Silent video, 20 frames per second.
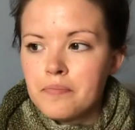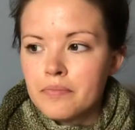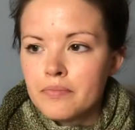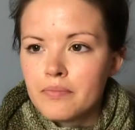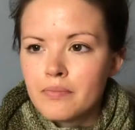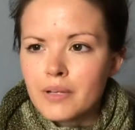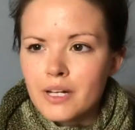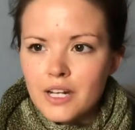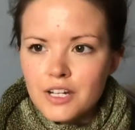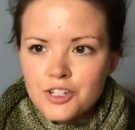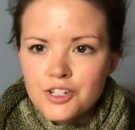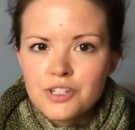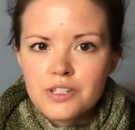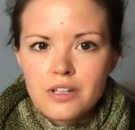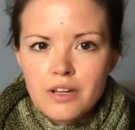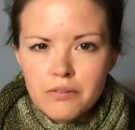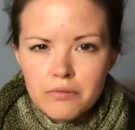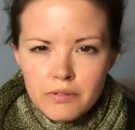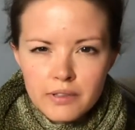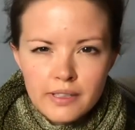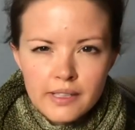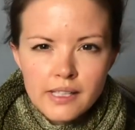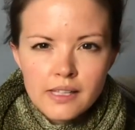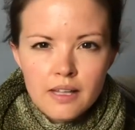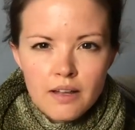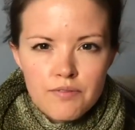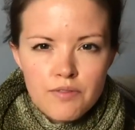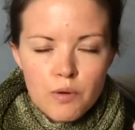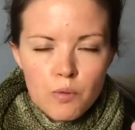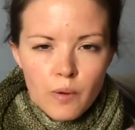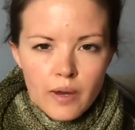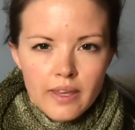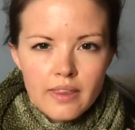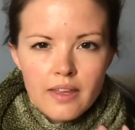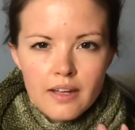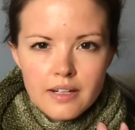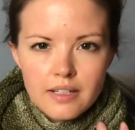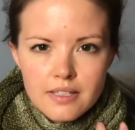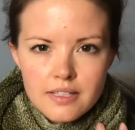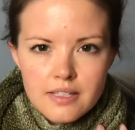But I really love the way
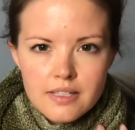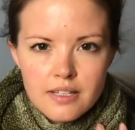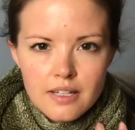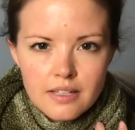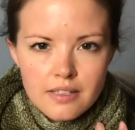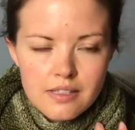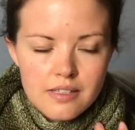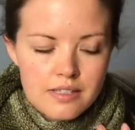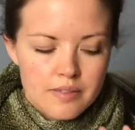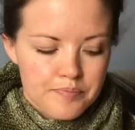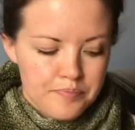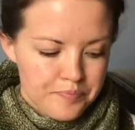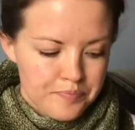that it sits.